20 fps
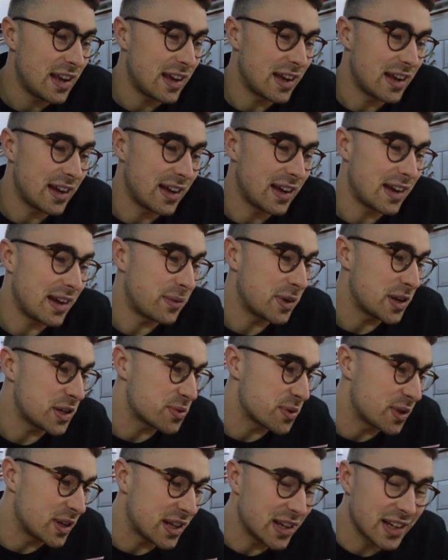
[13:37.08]

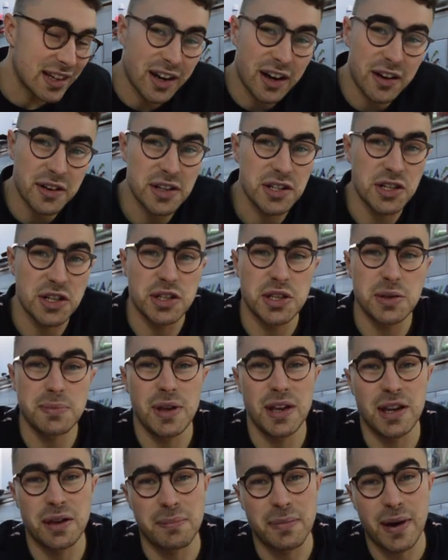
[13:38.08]
which would encourage you to
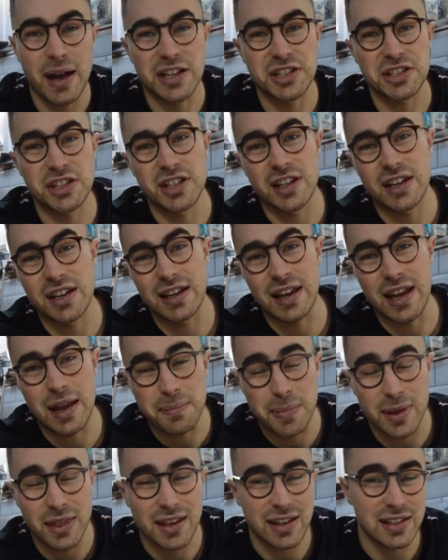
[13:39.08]
be compassionate and
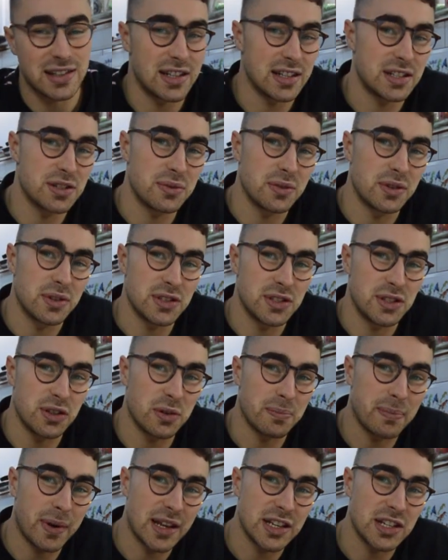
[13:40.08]
empathetic towards
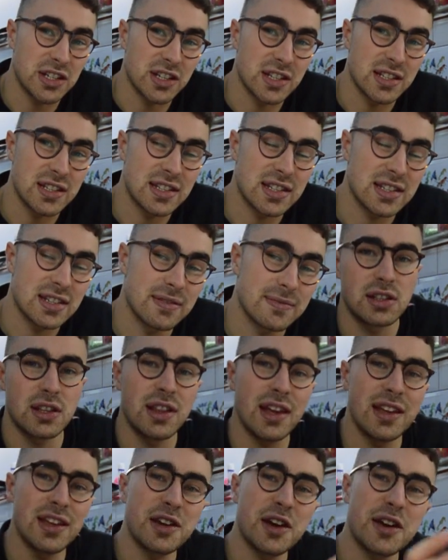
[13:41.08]
your patients. So
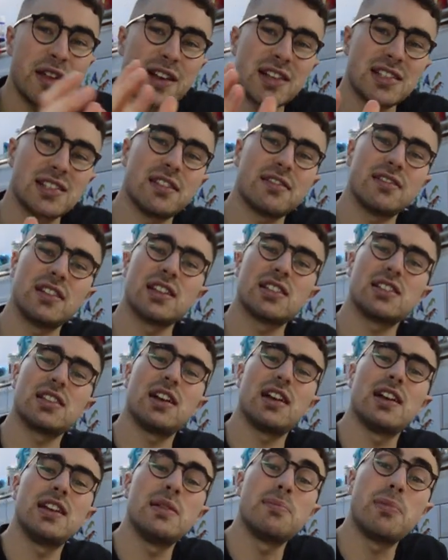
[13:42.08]
there you go, that's something
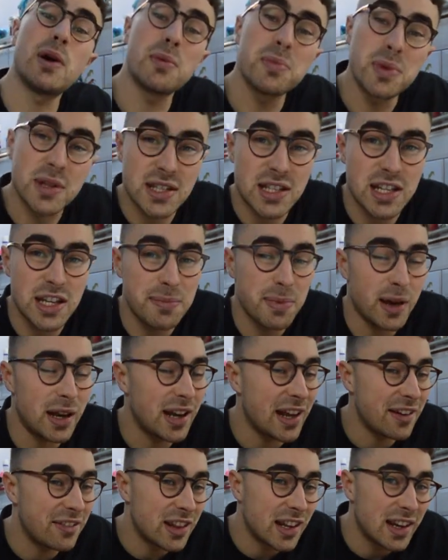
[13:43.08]
slightly Bobbinsy, but
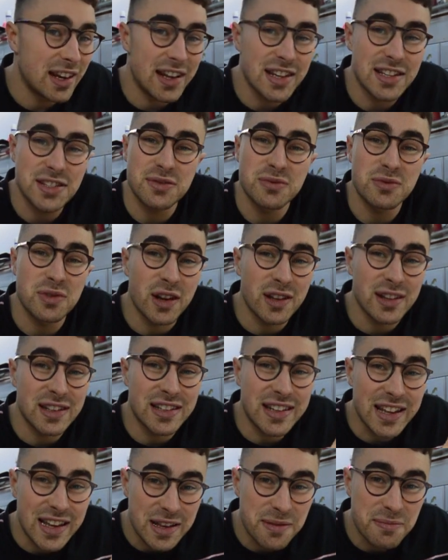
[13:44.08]
nevertheless rather
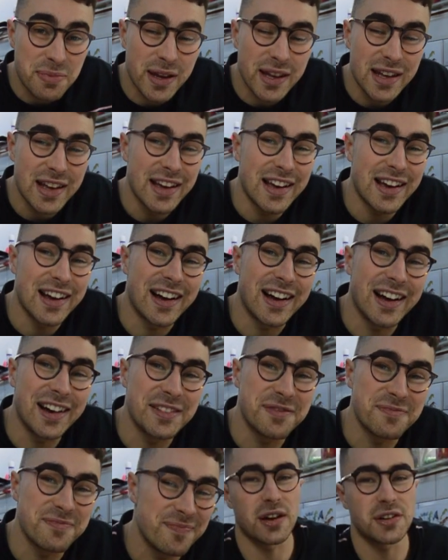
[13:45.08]
deep.
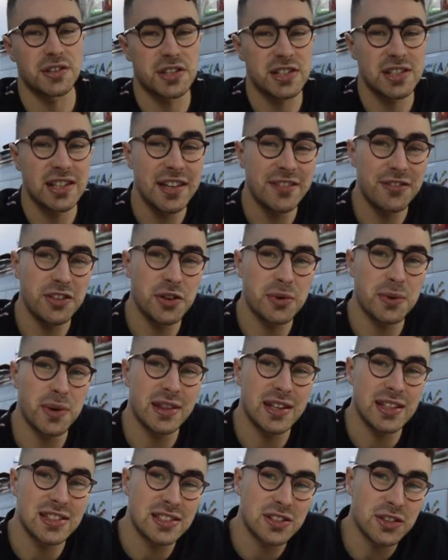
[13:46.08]
I'll just leave you
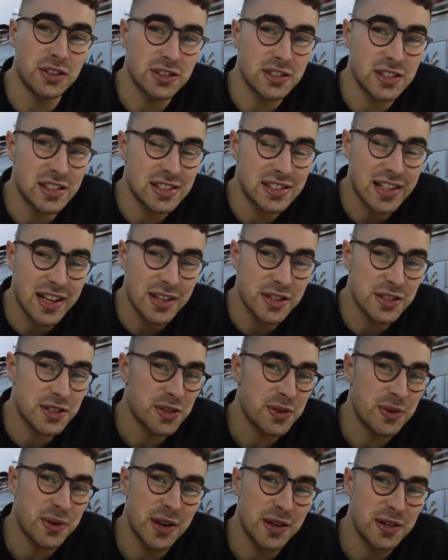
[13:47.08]
with this Dr.
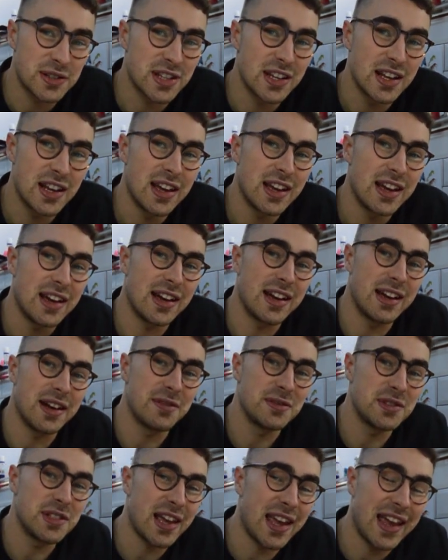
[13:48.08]
Zayas quote
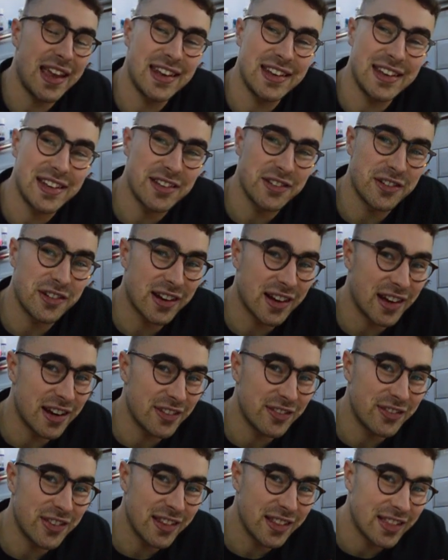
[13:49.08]
to aid in your kind
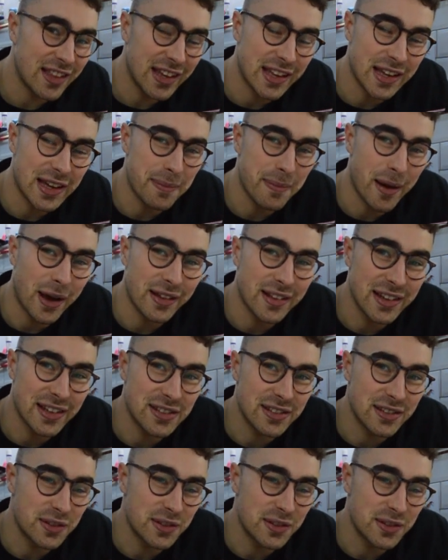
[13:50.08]
of thinking about this